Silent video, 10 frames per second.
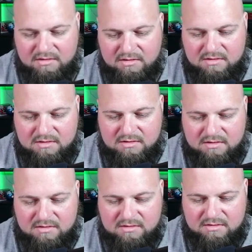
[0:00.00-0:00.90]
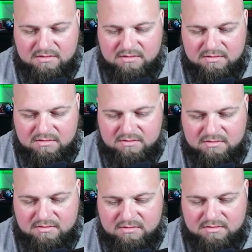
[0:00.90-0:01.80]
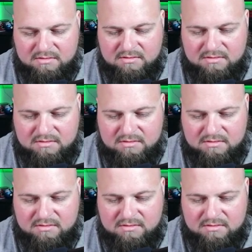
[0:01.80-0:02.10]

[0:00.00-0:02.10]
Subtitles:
Nothing is said.